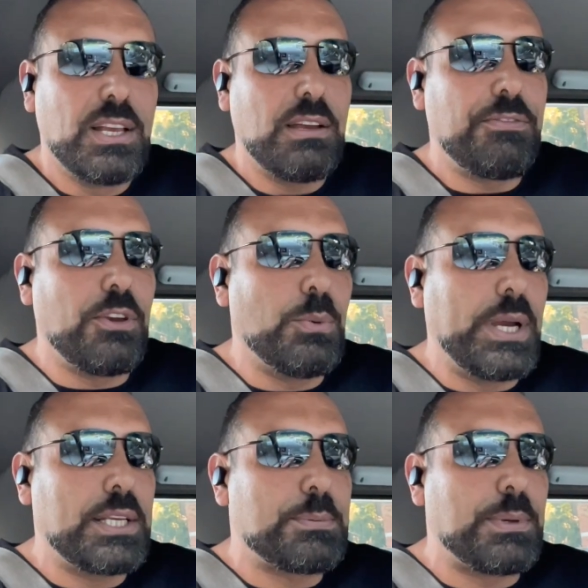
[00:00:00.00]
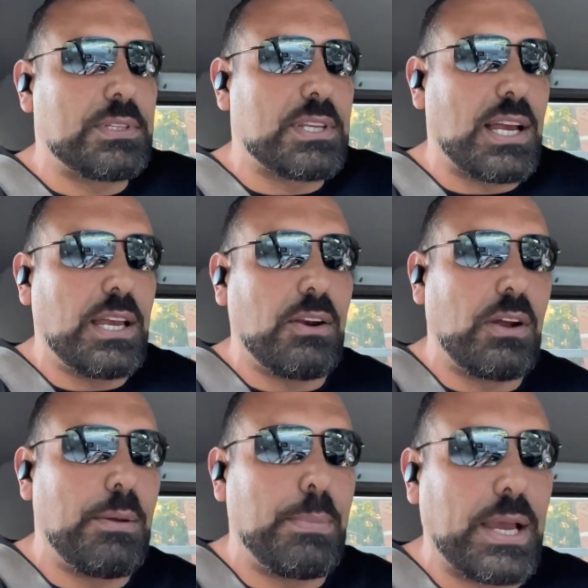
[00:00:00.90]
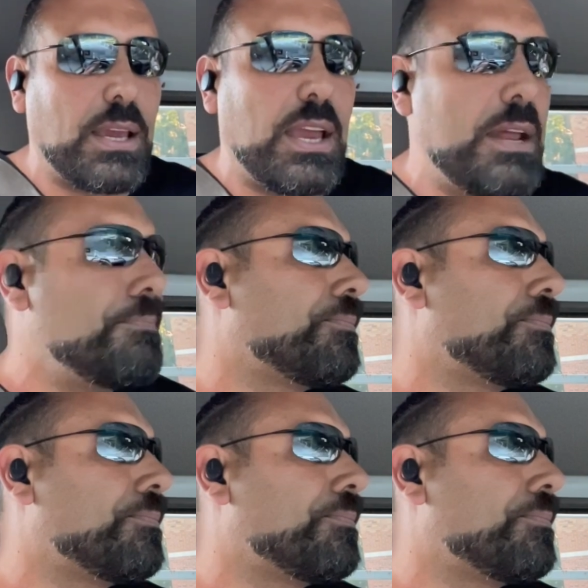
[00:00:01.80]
a few weeks, but here I am back again.